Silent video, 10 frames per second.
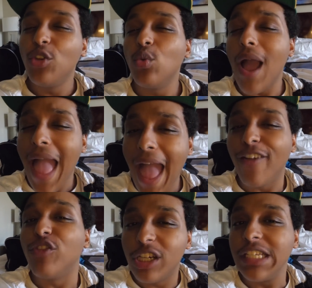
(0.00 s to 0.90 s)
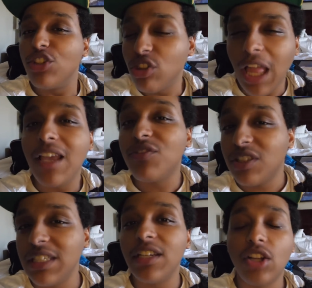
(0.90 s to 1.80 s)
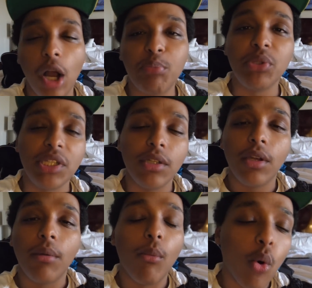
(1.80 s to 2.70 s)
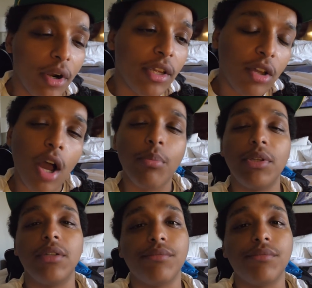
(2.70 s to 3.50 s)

you ever in your life seen a company more incompetent?